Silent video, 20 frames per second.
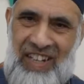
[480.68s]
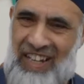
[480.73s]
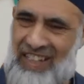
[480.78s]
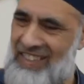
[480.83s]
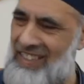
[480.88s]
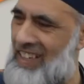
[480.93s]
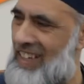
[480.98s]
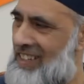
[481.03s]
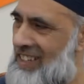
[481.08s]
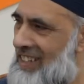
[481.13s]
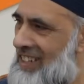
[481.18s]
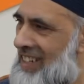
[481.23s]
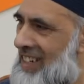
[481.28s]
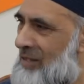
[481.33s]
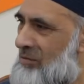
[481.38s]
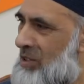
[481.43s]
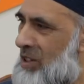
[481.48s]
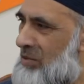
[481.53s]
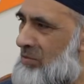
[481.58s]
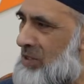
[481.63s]
next Saturday.
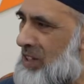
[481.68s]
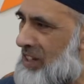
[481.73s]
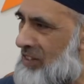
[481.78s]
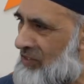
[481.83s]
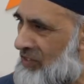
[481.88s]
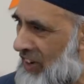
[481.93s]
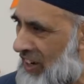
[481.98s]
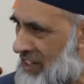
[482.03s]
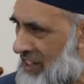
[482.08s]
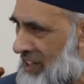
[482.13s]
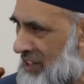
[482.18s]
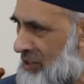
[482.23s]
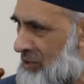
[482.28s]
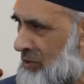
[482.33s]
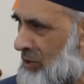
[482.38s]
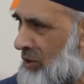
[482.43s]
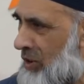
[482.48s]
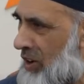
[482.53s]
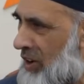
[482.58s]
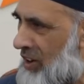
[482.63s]
I'm going to be inviting
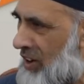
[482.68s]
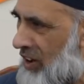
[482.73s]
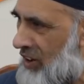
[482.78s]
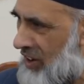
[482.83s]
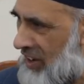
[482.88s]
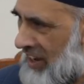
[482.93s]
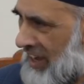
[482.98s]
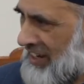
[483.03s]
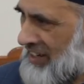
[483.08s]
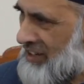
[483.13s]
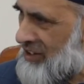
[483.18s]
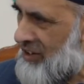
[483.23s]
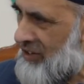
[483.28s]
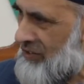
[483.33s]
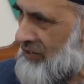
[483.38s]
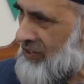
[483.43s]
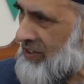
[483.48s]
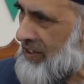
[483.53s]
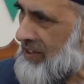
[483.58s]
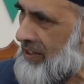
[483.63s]
you all online
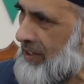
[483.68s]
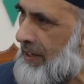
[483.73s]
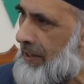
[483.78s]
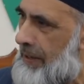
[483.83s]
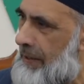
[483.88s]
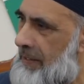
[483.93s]
conference.